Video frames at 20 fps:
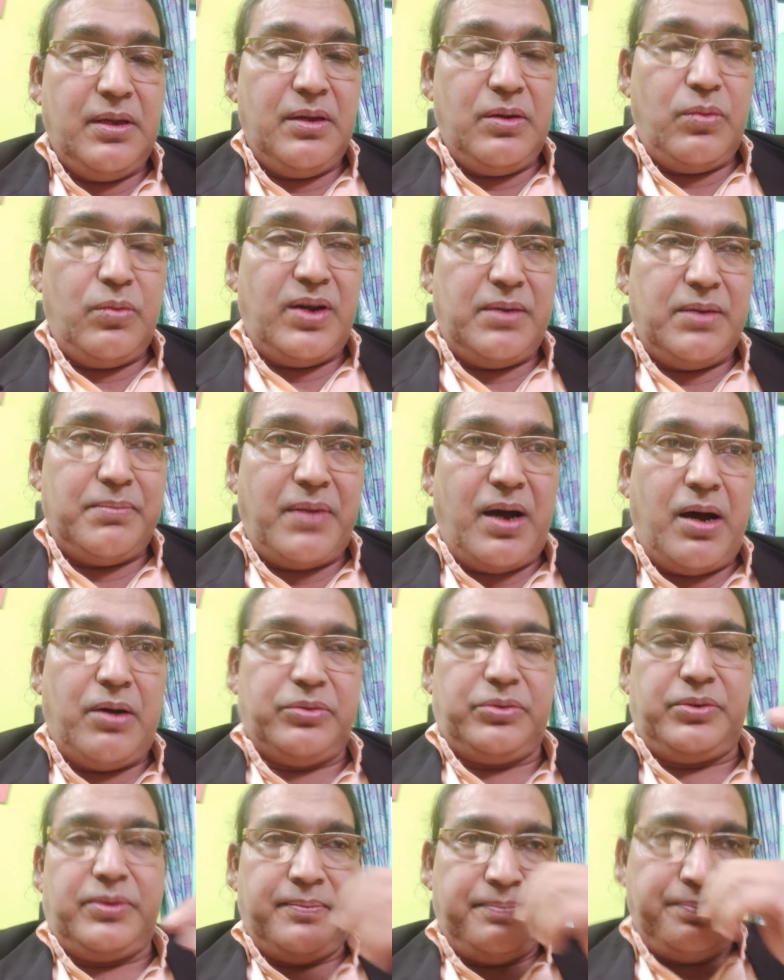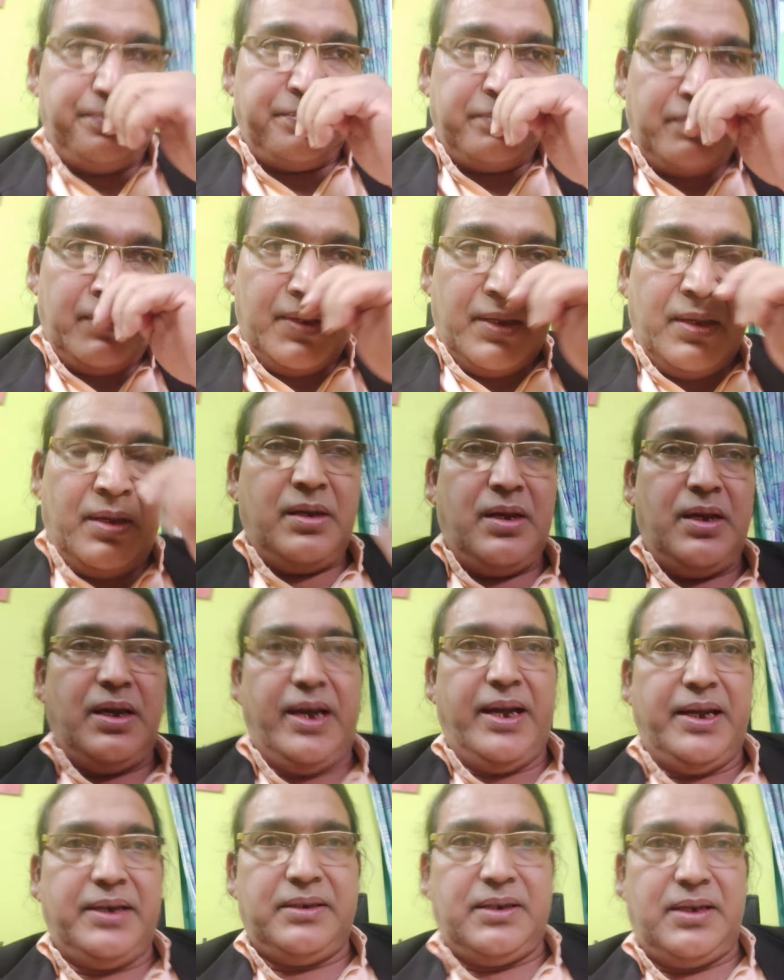one mouth
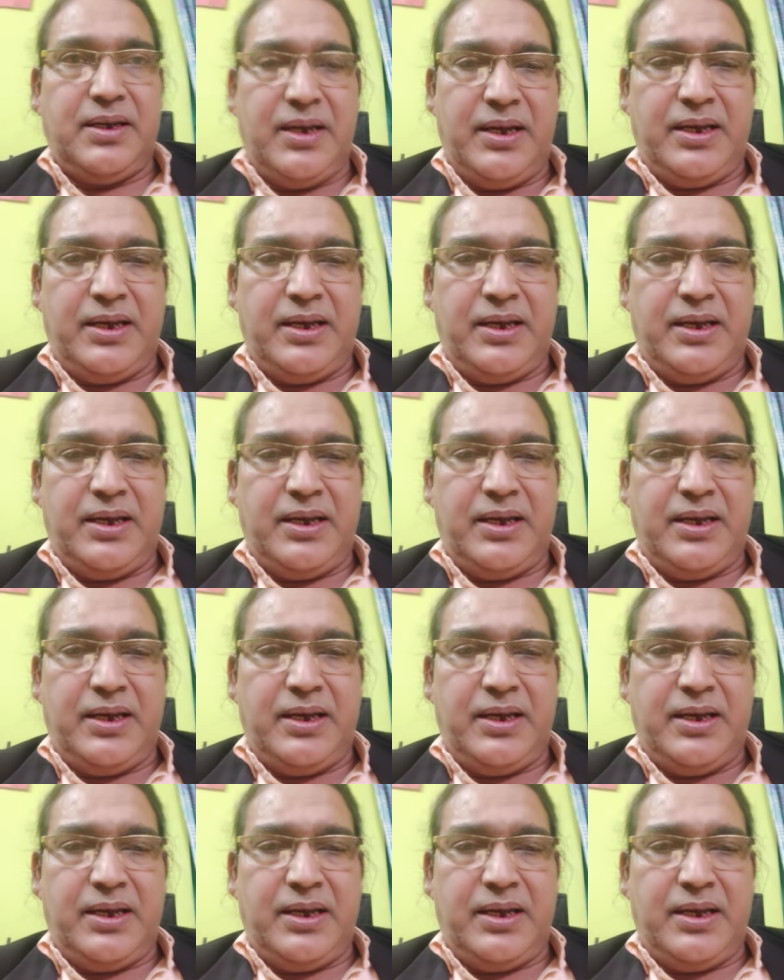and